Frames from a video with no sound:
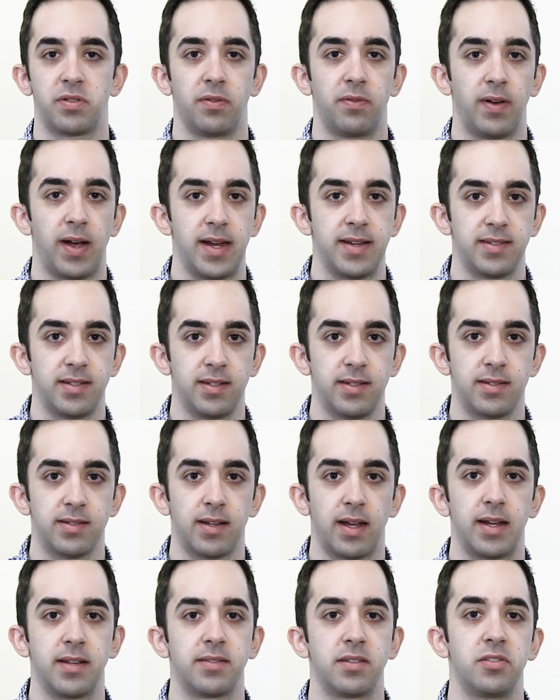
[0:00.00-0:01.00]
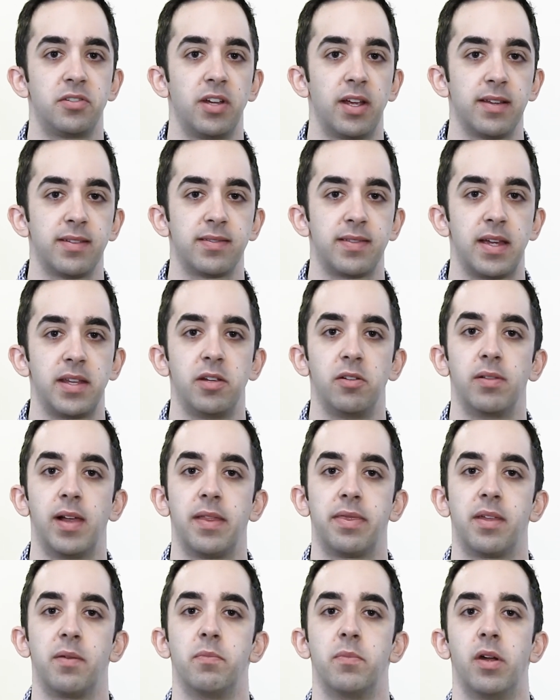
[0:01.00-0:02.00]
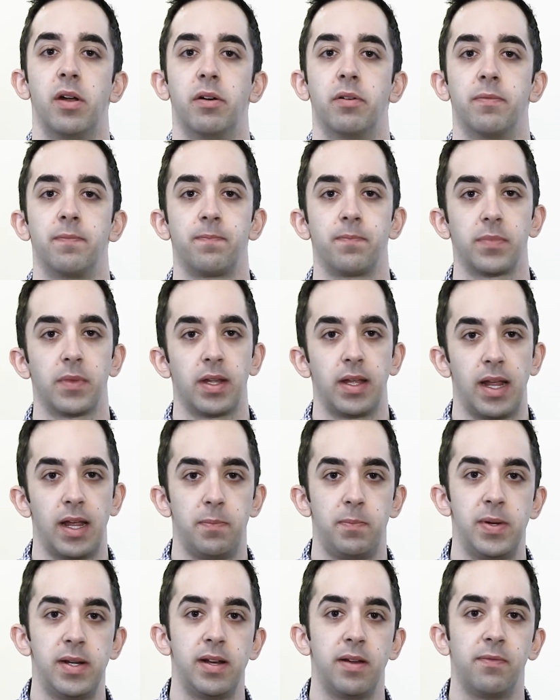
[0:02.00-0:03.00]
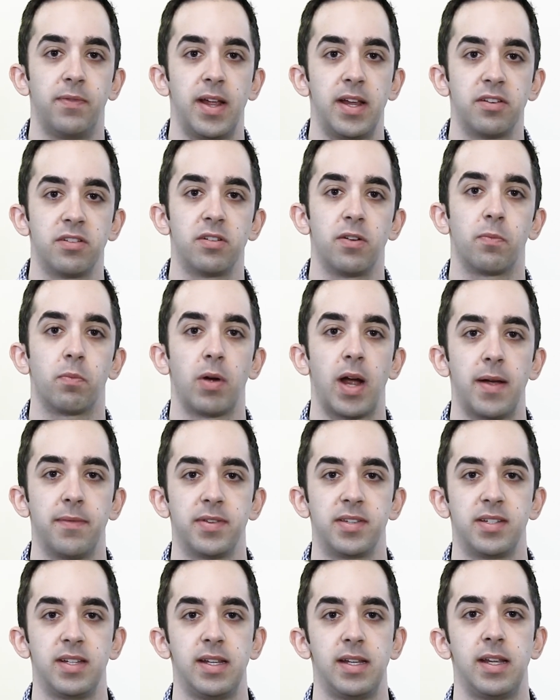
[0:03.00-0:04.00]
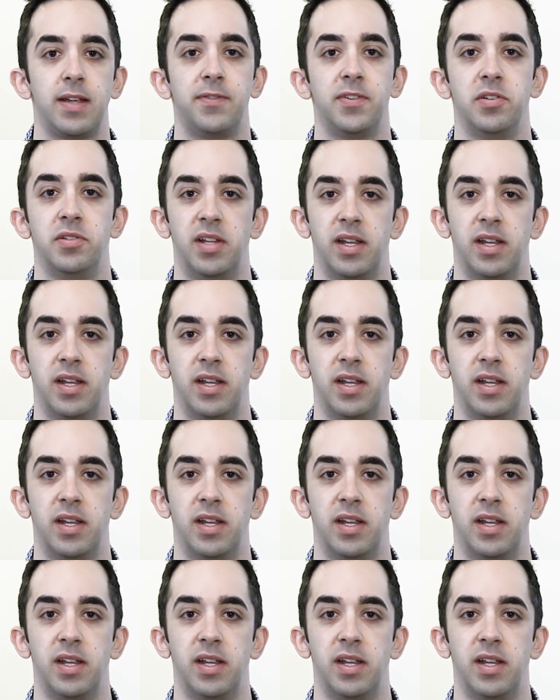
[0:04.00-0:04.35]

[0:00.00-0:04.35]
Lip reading: devices, I suggest that you let them know. It'd be an invasion of privacy if you